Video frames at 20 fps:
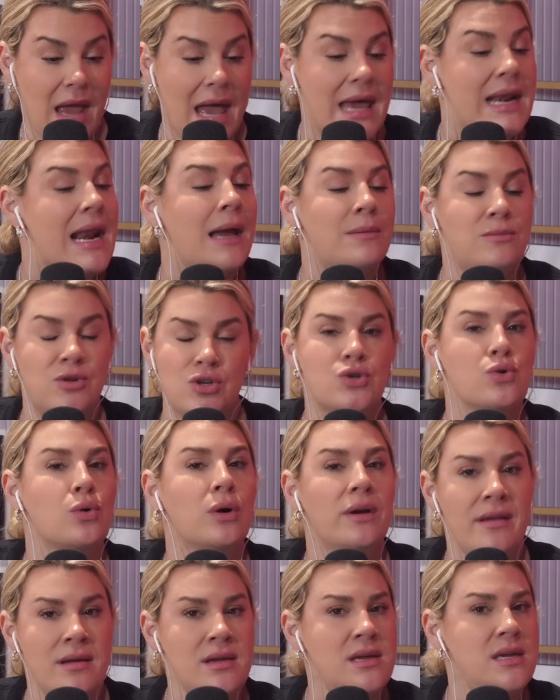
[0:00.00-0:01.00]
And I'm
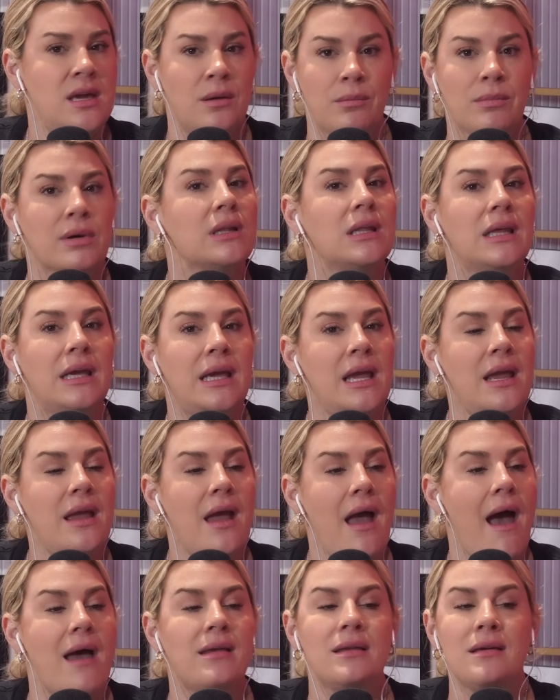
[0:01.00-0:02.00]
sure that Kimberly
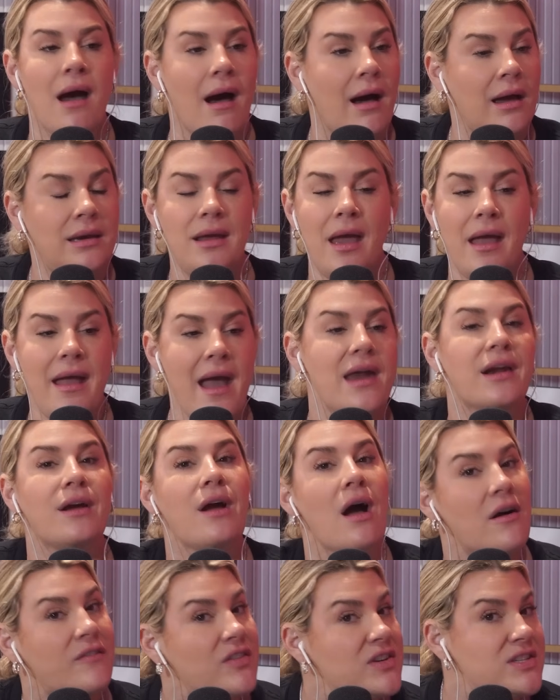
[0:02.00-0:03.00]
and Kanye had a
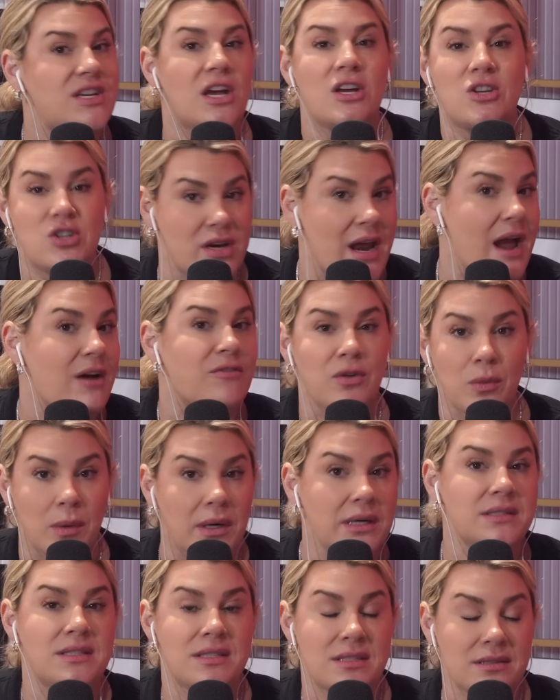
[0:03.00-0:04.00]
conversation
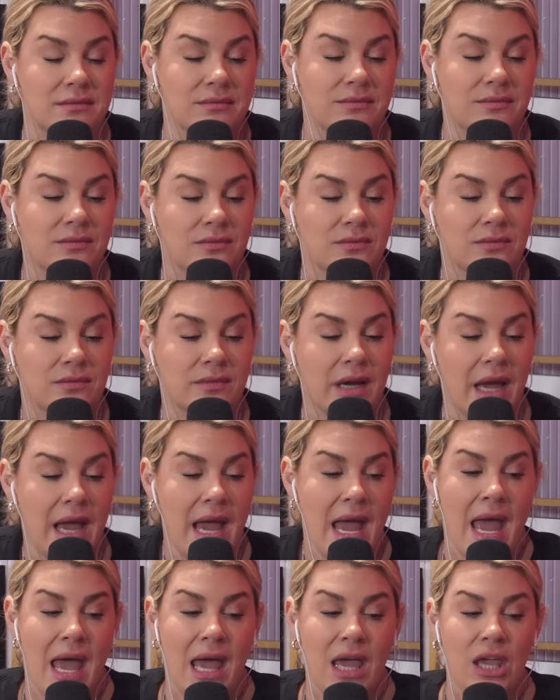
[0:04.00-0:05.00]
afterwards.
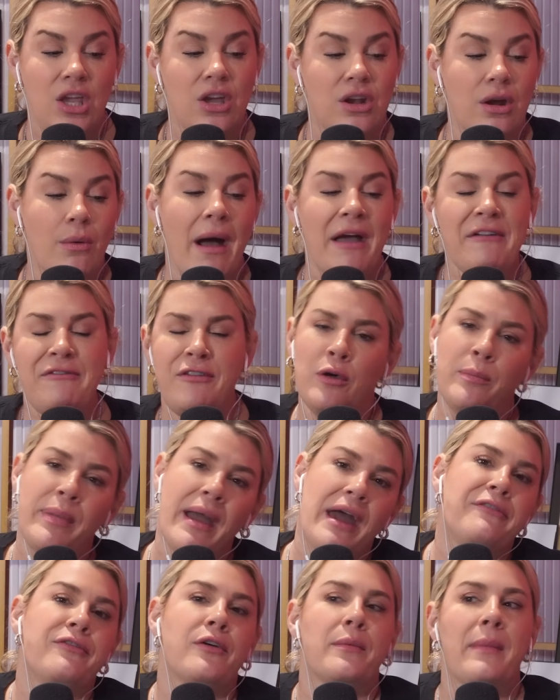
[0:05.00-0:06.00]
I feel
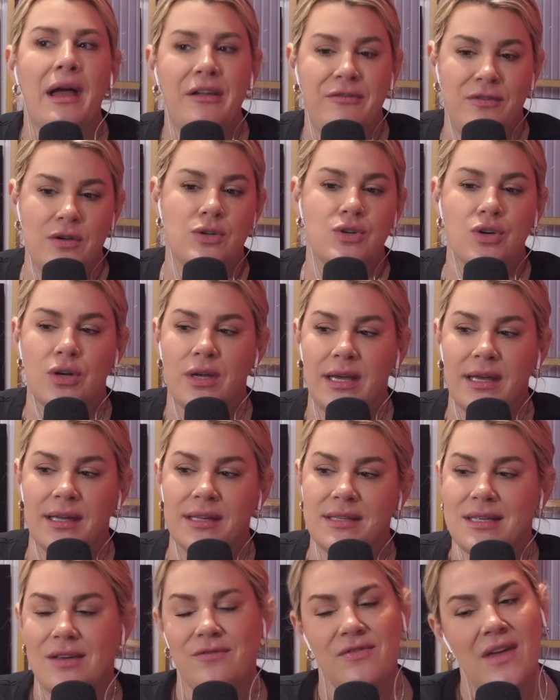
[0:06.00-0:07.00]
bad for my future
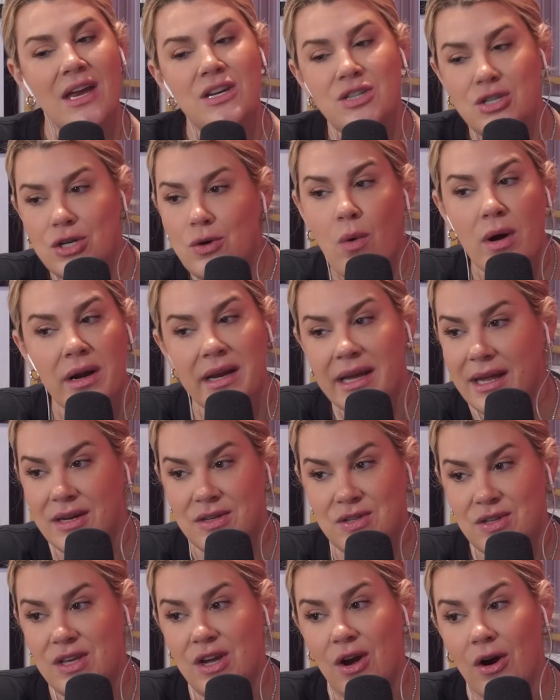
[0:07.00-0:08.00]
kids. If they do want to get
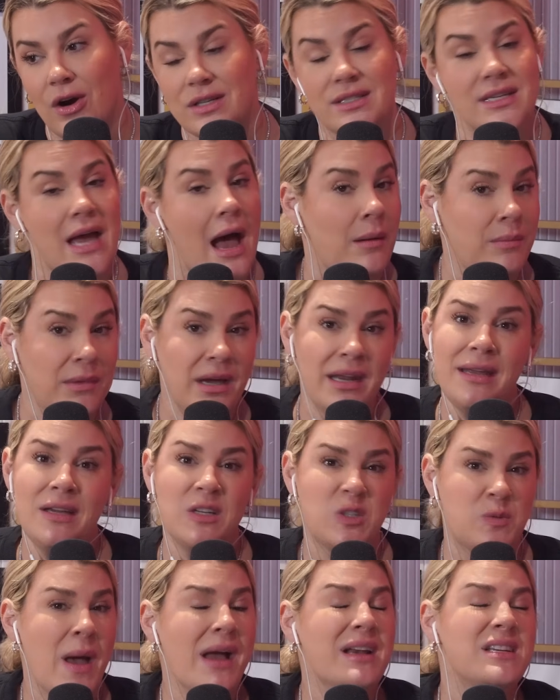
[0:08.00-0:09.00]
into the arts, I'm going to
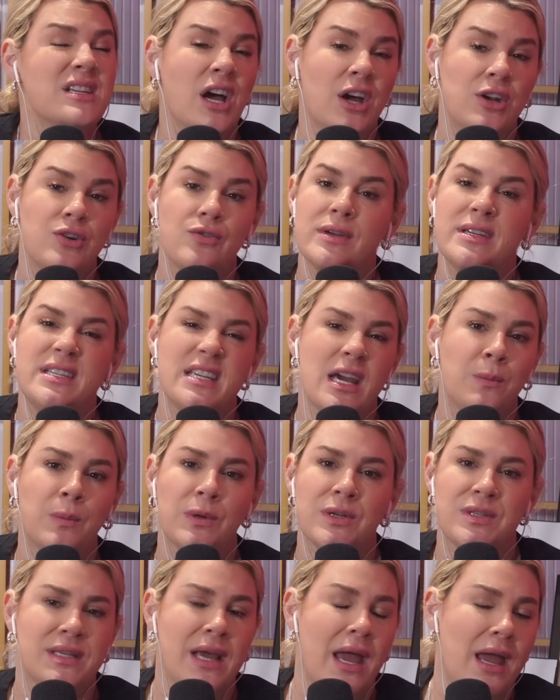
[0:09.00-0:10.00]
expect
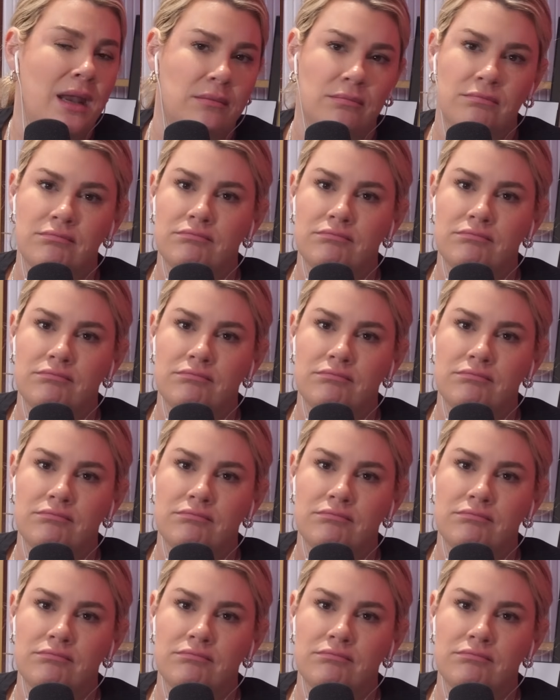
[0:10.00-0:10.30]
110%.